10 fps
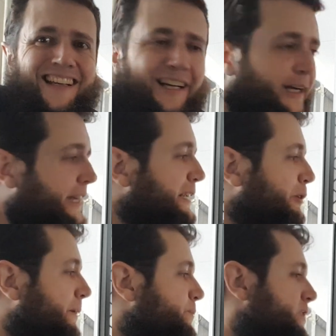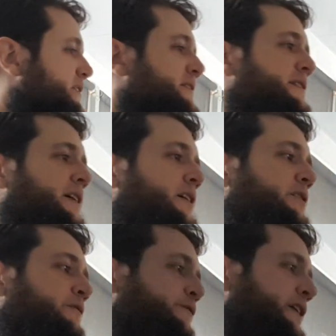Anyway,
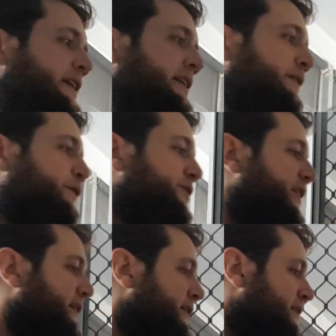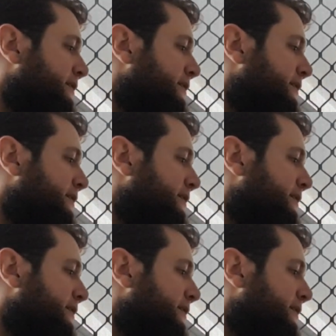so forgetting that for a sec.